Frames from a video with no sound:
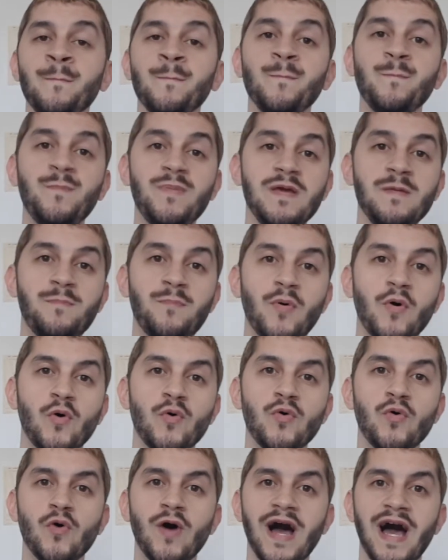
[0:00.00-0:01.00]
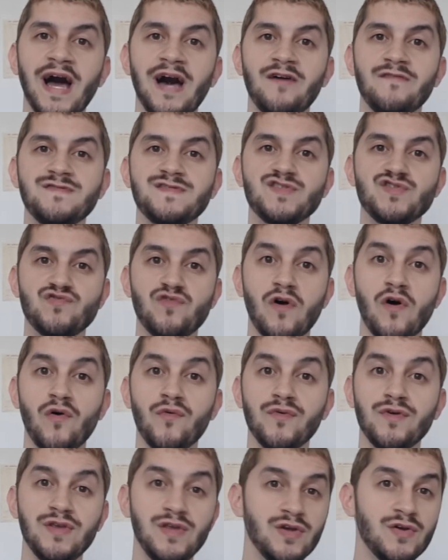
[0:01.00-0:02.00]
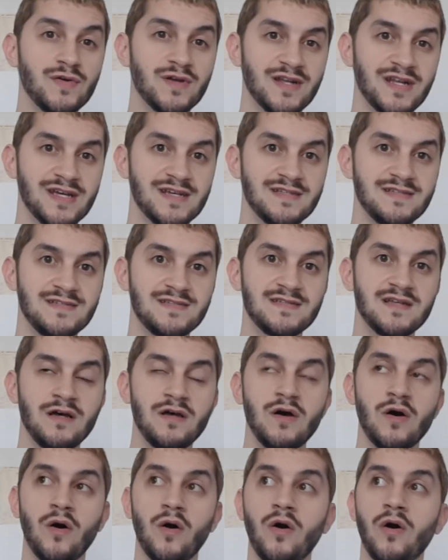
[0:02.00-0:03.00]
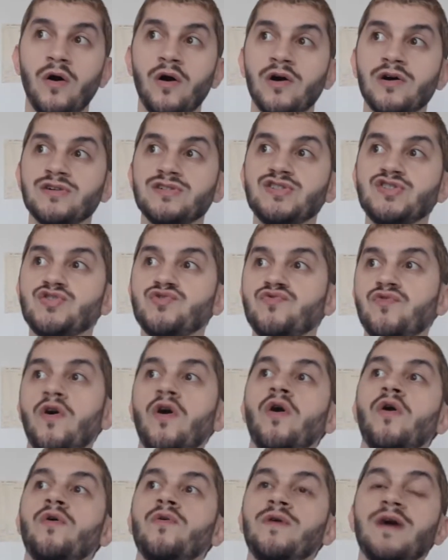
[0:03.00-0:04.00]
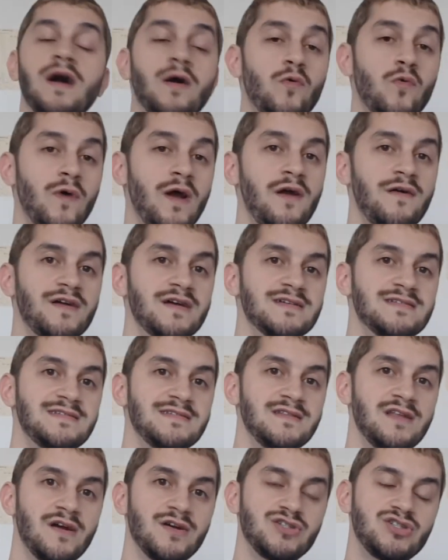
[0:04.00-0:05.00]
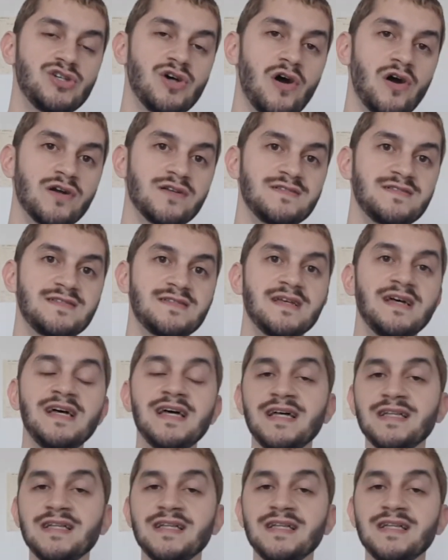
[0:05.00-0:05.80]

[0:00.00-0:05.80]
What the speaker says: People who have strong Uranus or strong Aquarius in their charts,